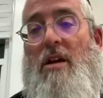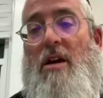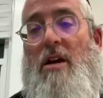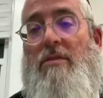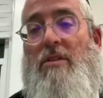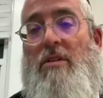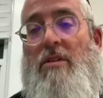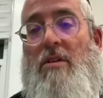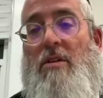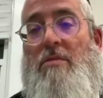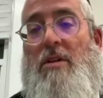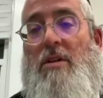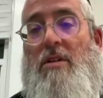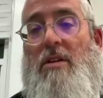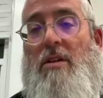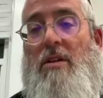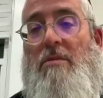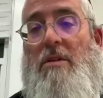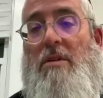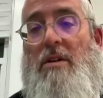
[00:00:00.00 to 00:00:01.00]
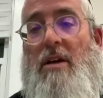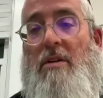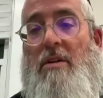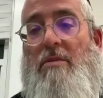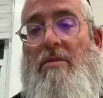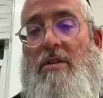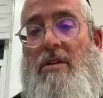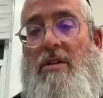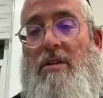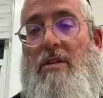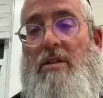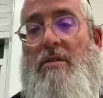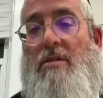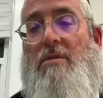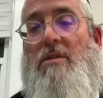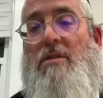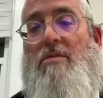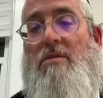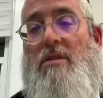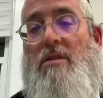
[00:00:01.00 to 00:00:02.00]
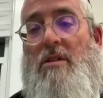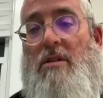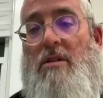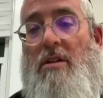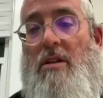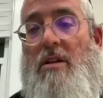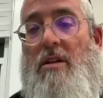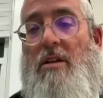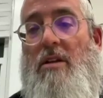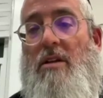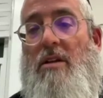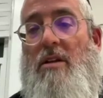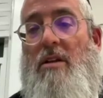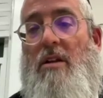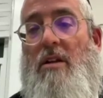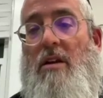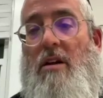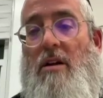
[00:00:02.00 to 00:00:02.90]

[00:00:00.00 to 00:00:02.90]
Havaloi b'kli, but not with the kli, because with the kli,